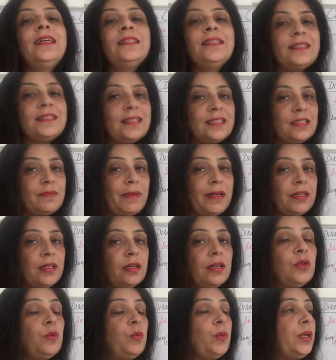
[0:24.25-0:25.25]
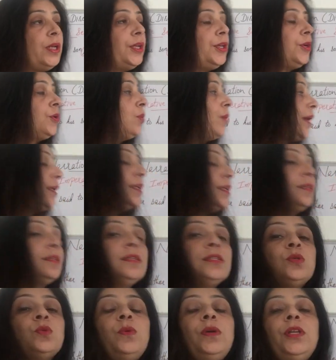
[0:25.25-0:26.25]
This is my 3rd video, and in
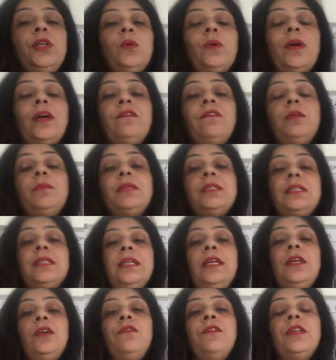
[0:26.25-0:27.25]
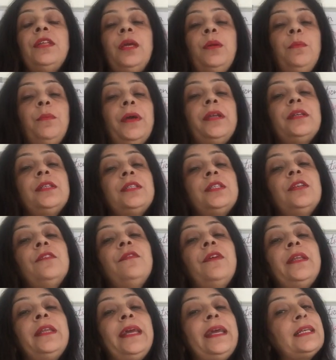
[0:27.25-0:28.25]
this video I will be dealing with
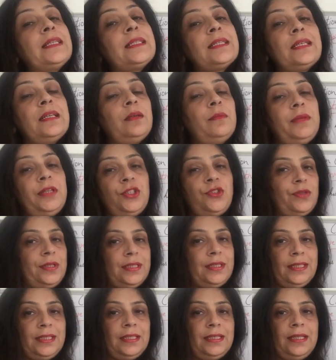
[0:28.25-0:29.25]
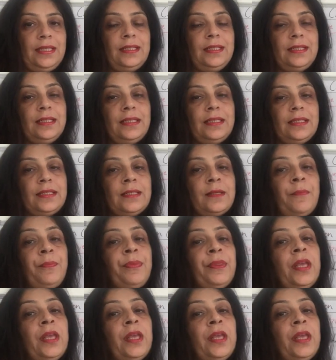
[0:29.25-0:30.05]
imperative and exclamatory sentences.